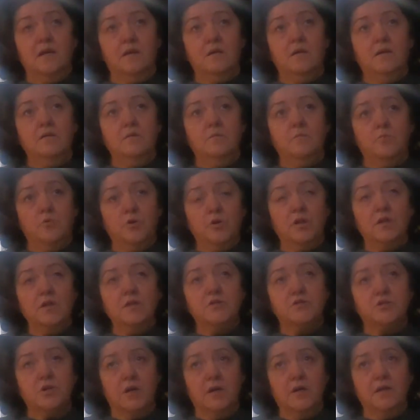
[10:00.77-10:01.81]
I am
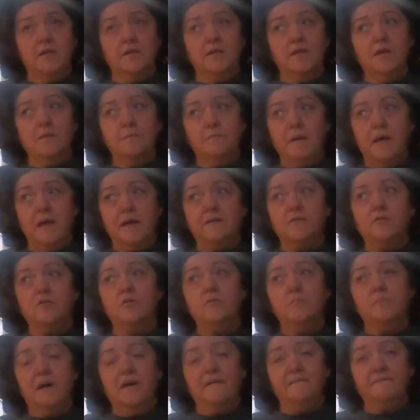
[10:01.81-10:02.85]
really trying to get back on